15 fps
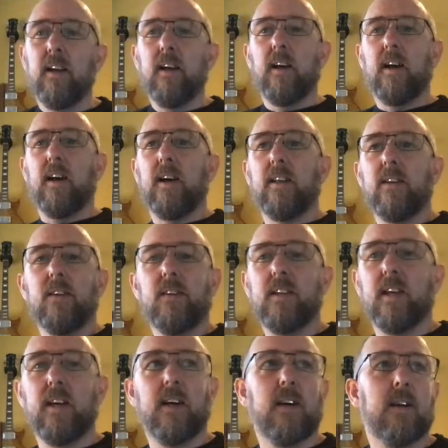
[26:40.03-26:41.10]
And
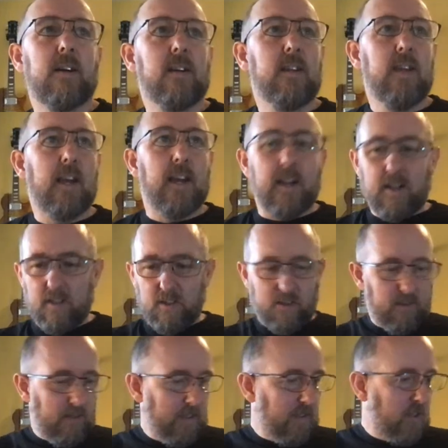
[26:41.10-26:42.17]
yeah,
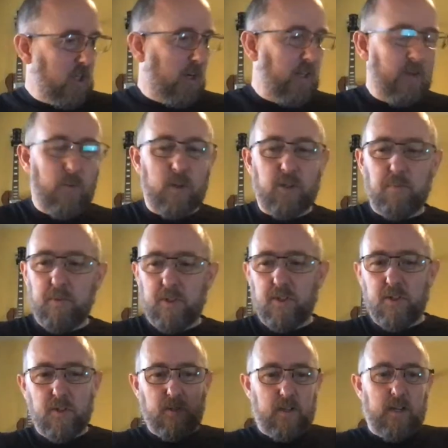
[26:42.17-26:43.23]
because Charlie wants me to
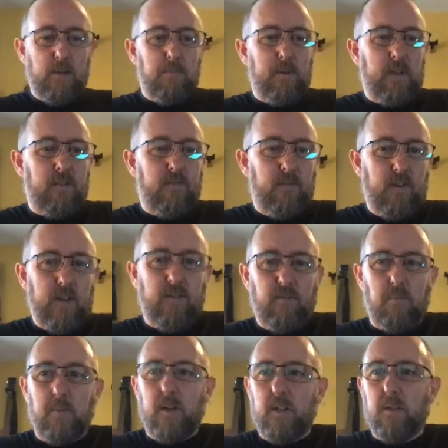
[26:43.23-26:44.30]
do a bit of Never
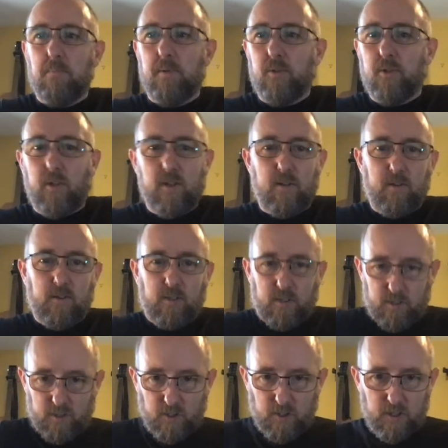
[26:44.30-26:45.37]
Mind the
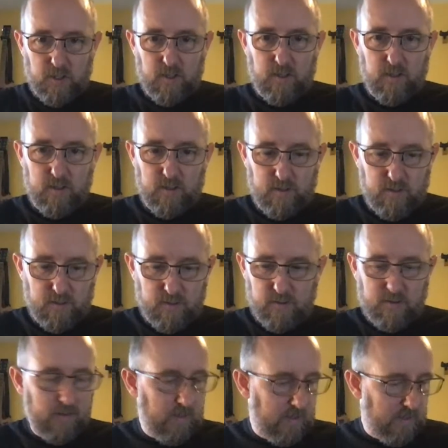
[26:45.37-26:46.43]
Buzzcocks
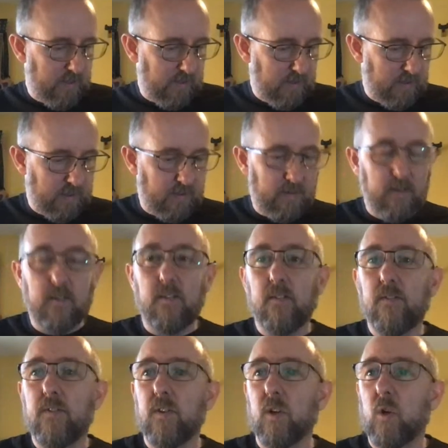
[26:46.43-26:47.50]

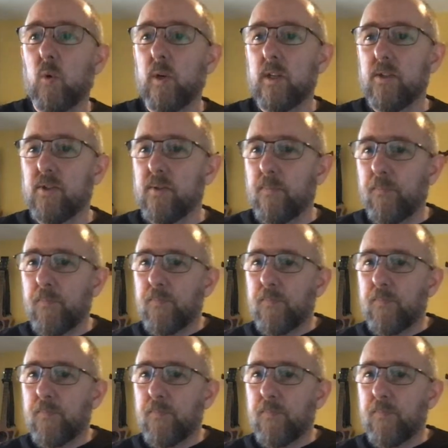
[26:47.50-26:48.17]
for the quiz.